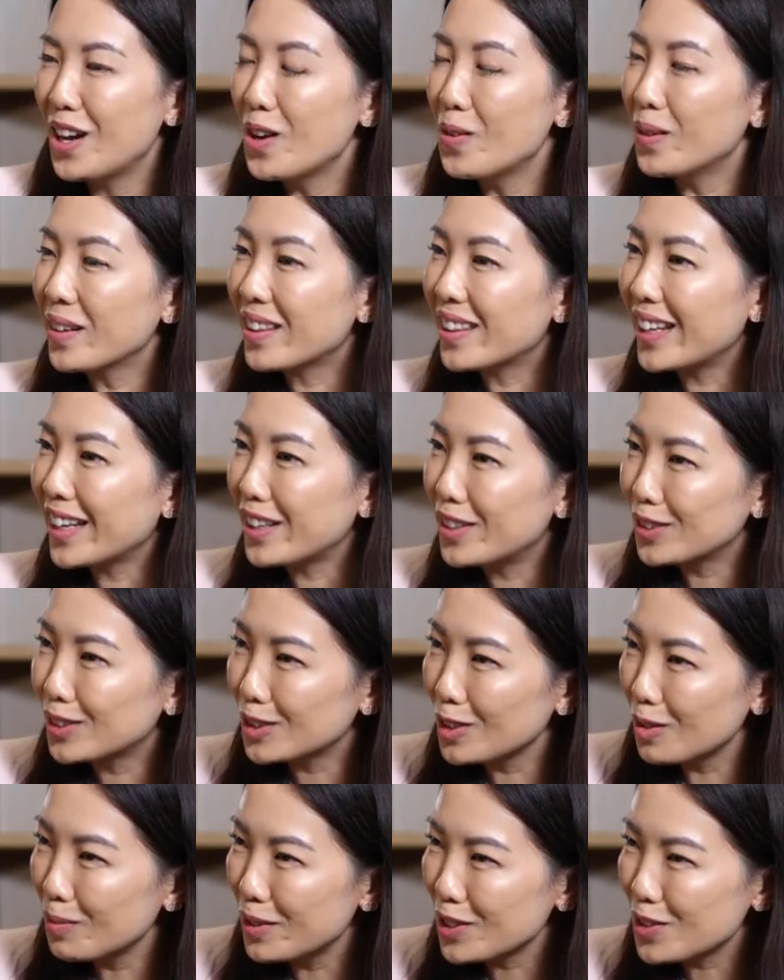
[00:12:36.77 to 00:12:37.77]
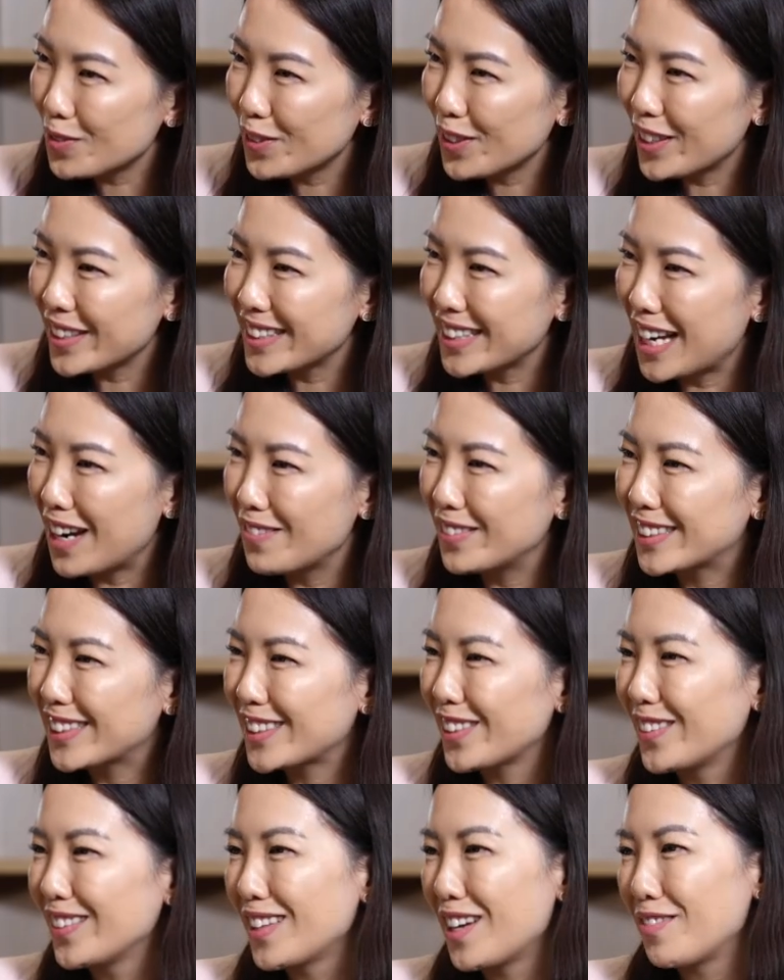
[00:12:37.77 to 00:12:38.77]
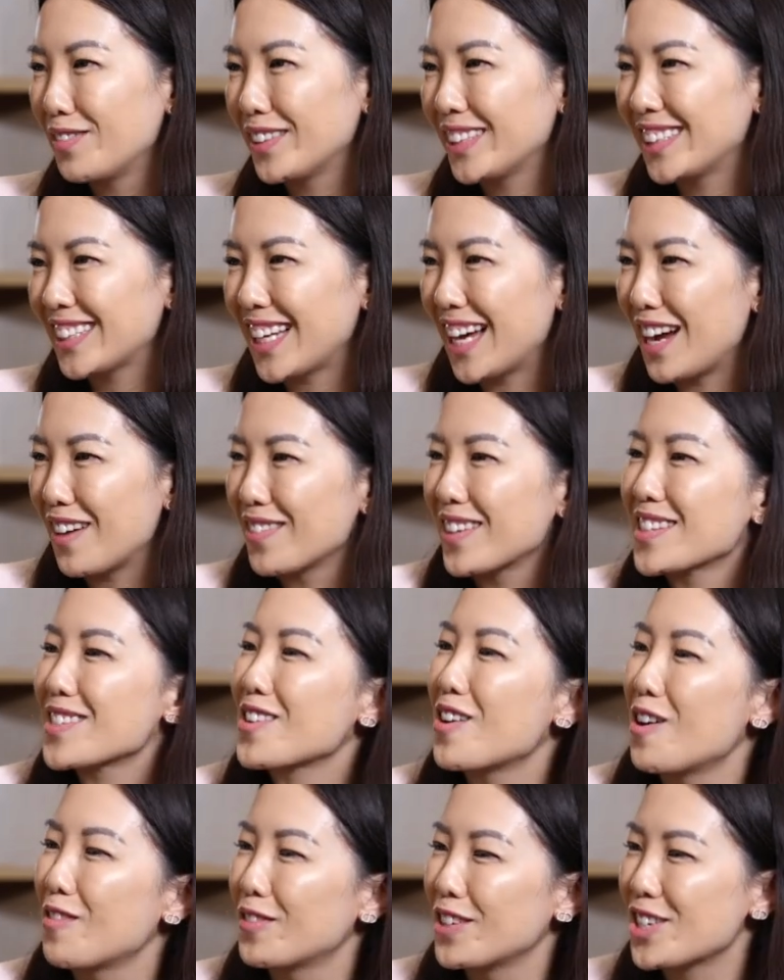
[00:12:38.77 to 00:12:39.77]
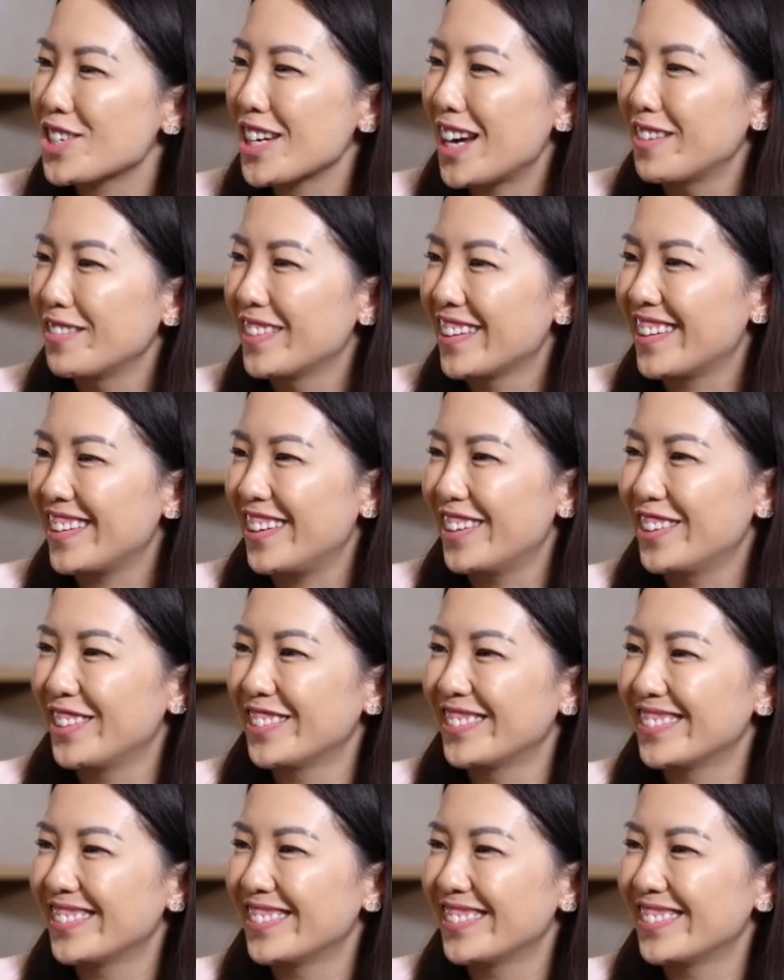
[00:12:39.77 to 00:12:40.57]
Well, thank you so much for your time. It's so lovely to have this coffee chat with you.